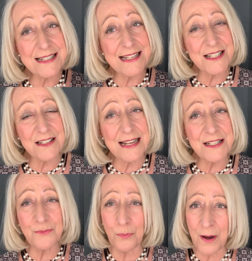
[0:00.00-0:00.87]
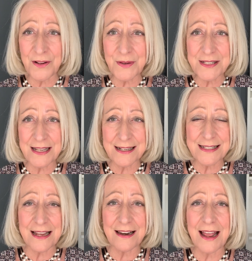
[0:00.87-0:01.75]
It's it's one of those
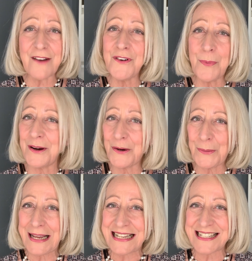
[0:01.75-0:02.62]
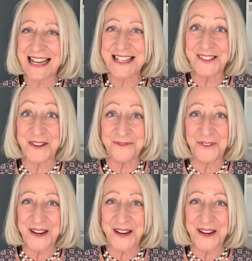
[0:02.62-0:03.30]
things that everyone agrees is good for